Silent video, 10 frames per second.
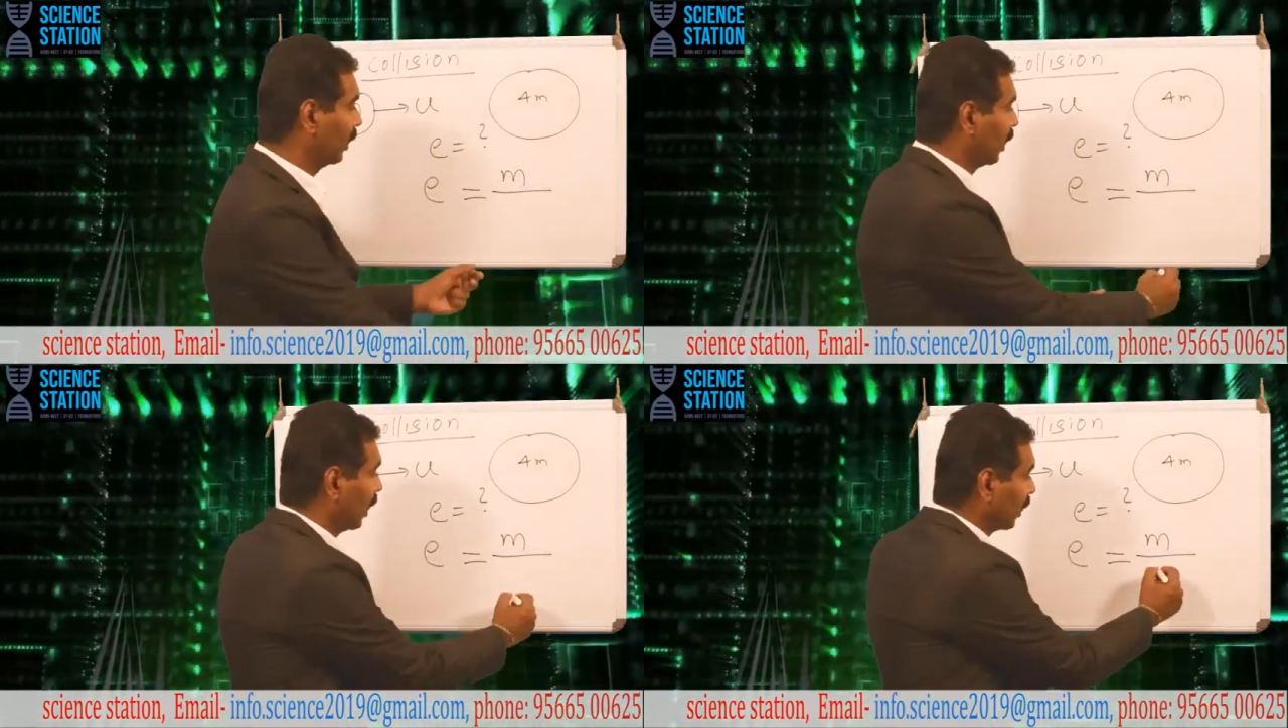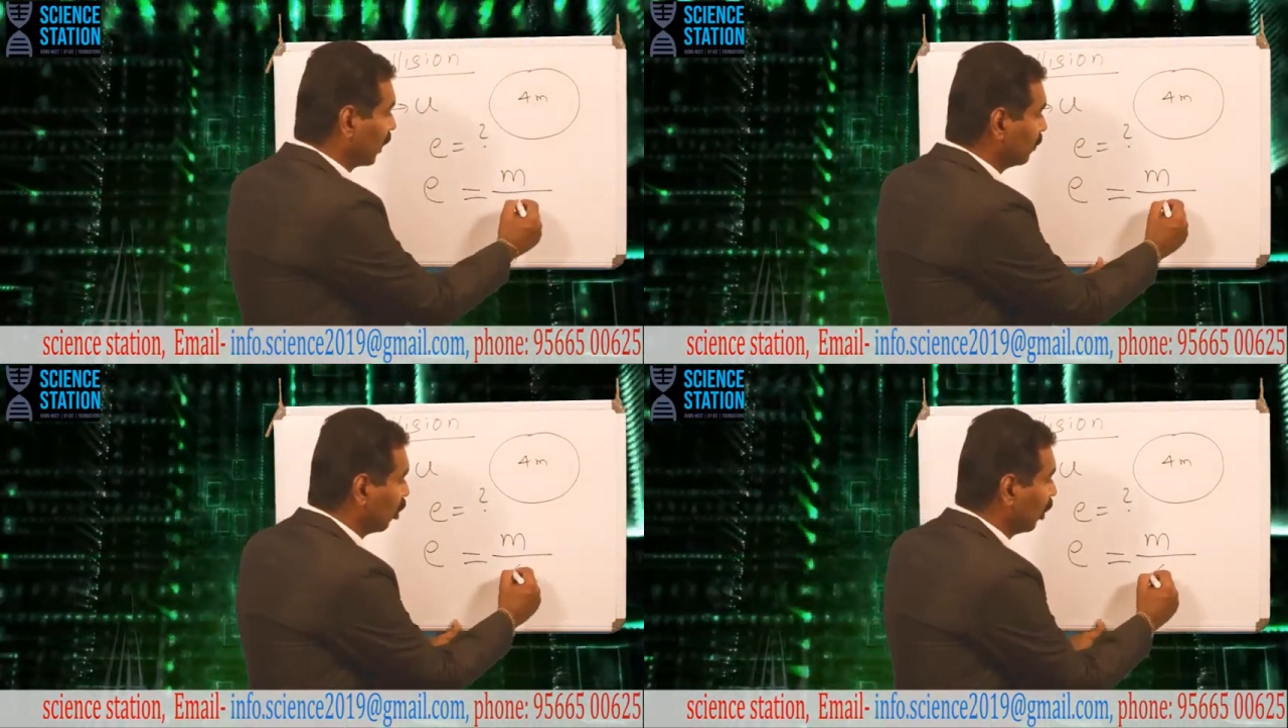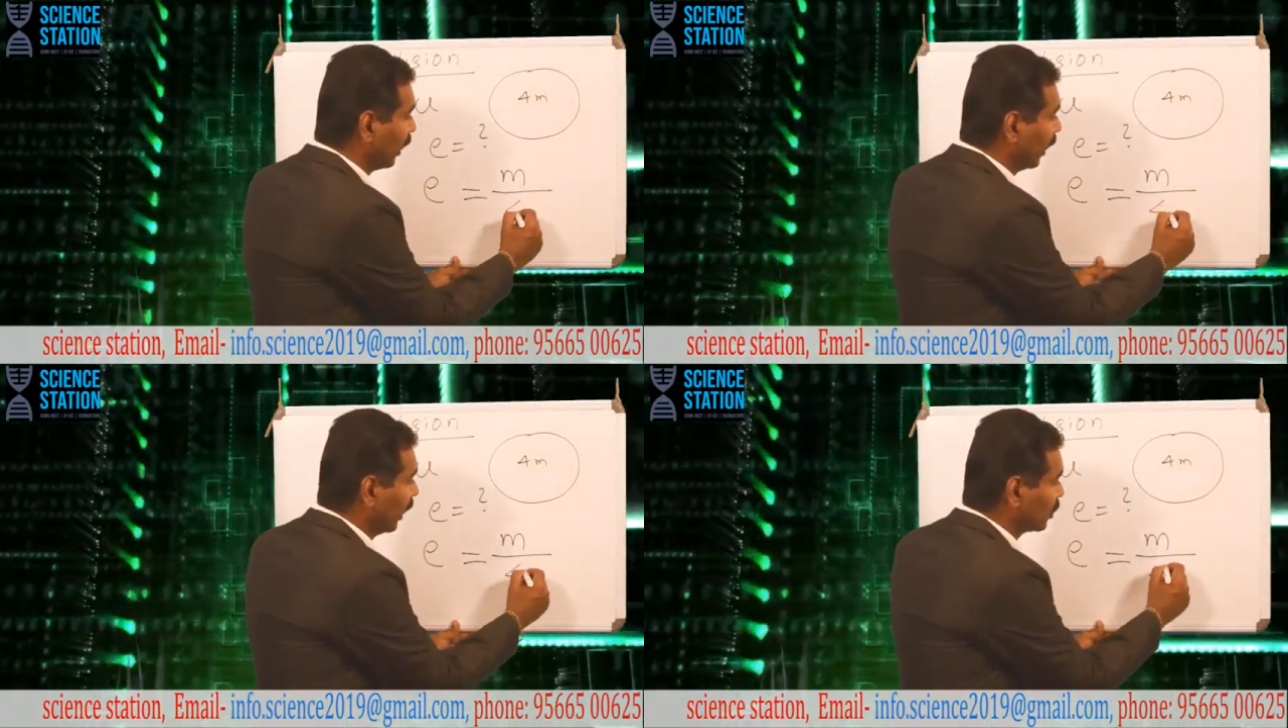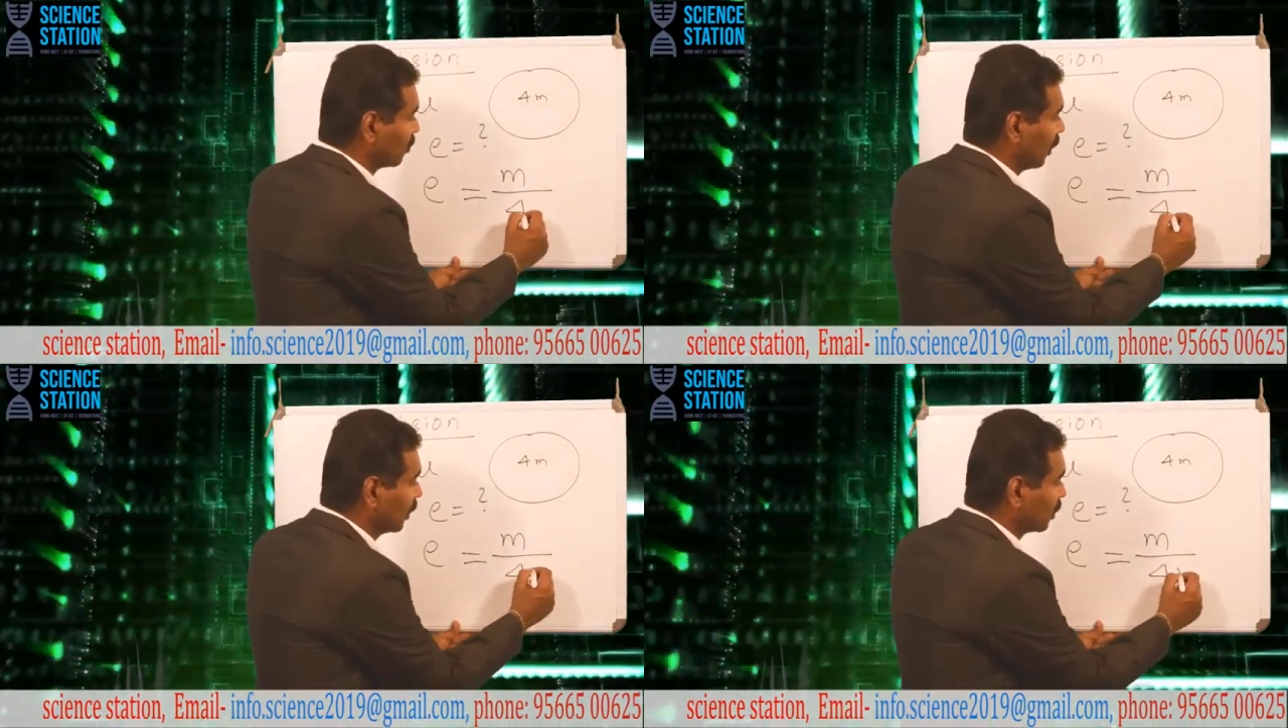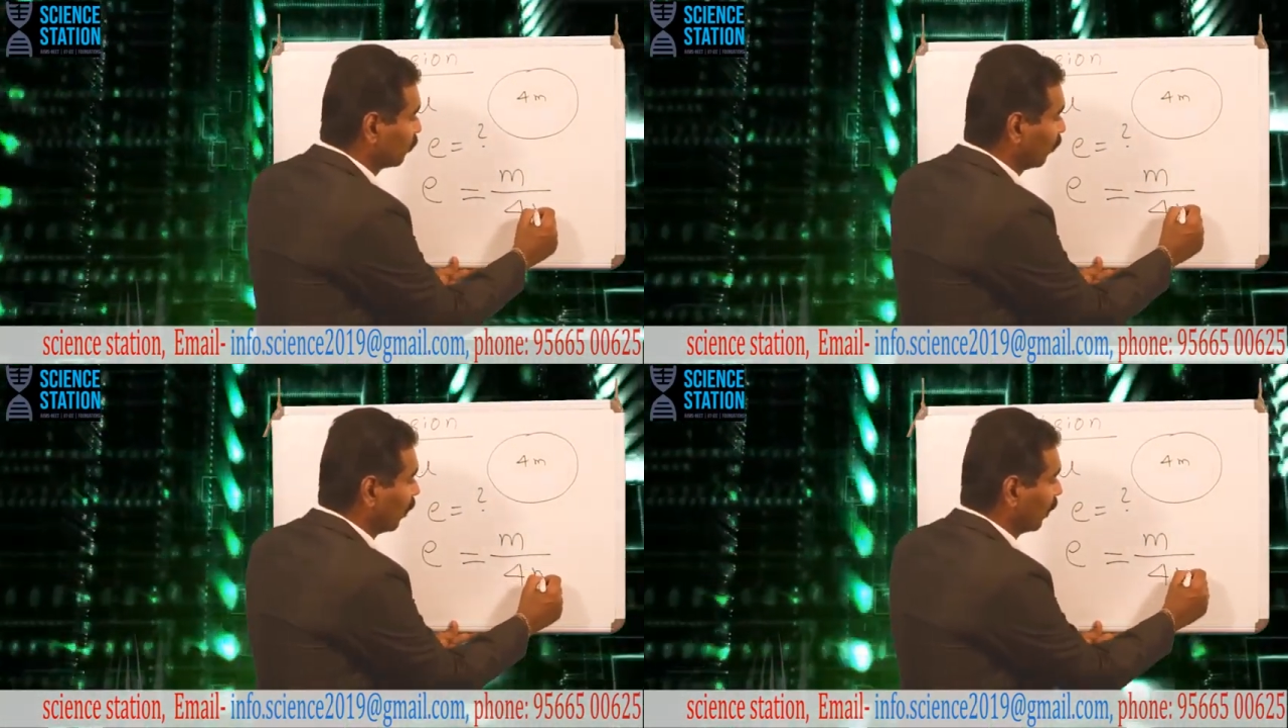Target body has
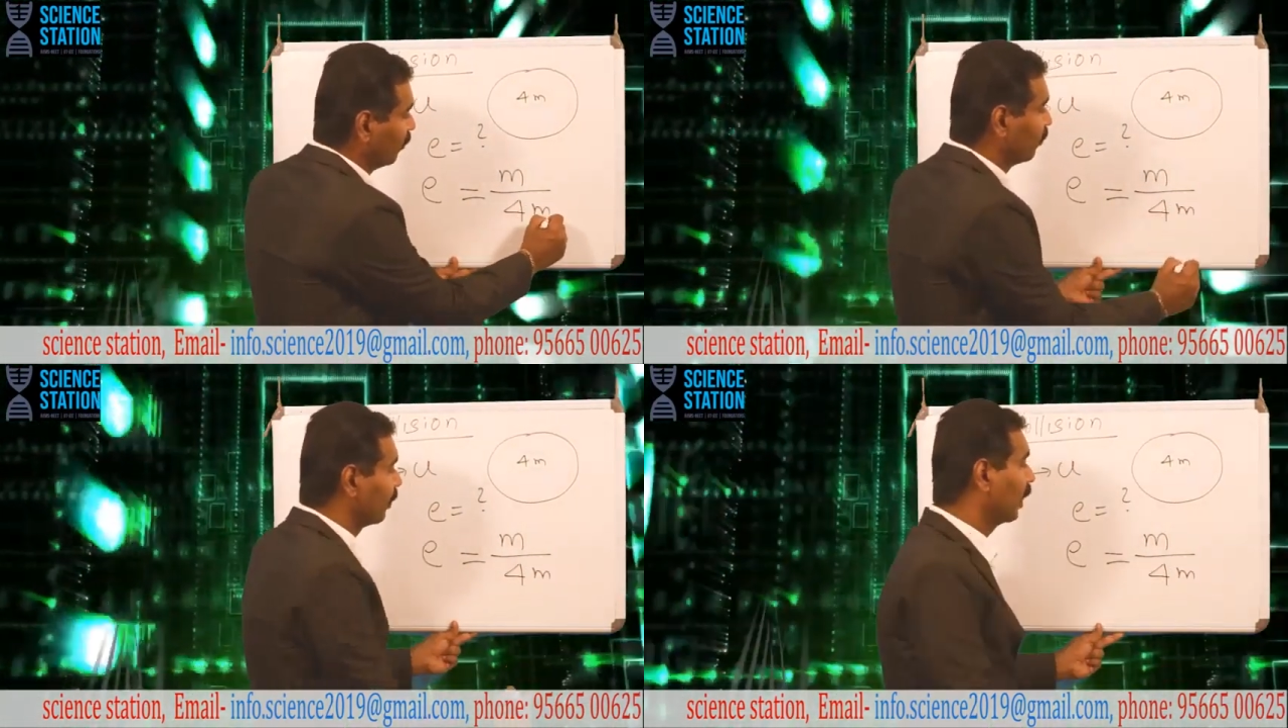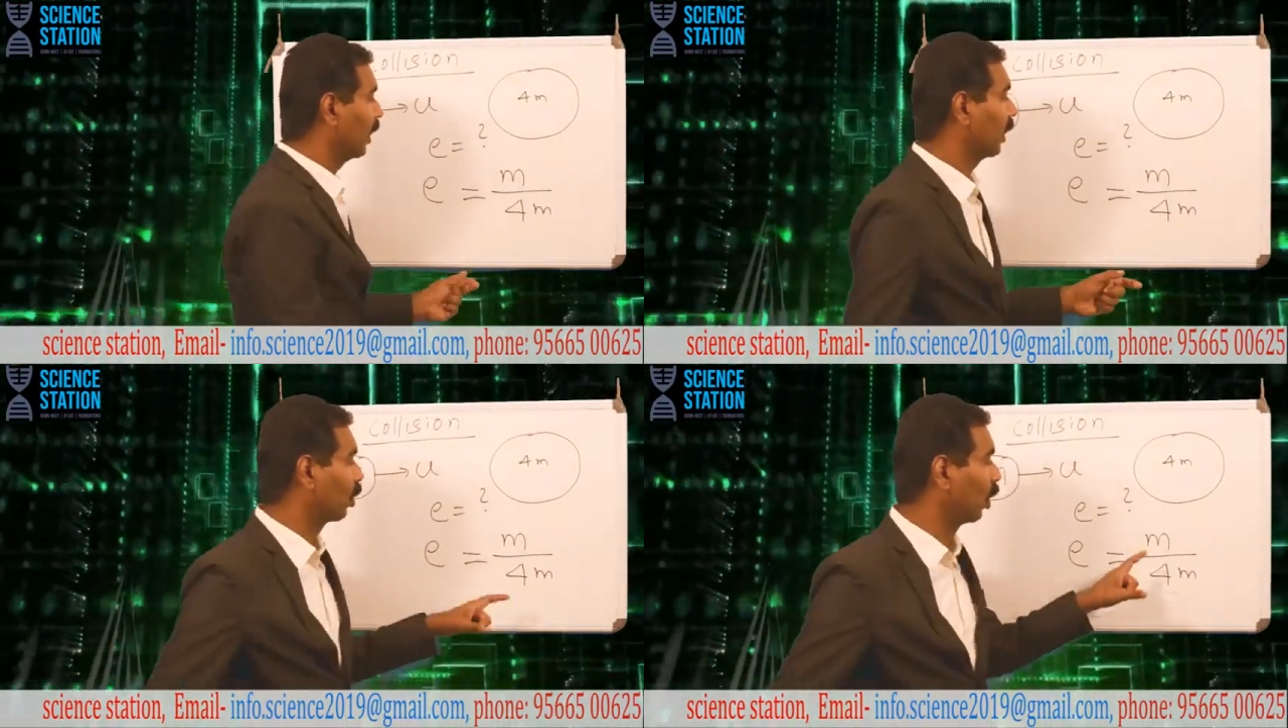mass 4m and the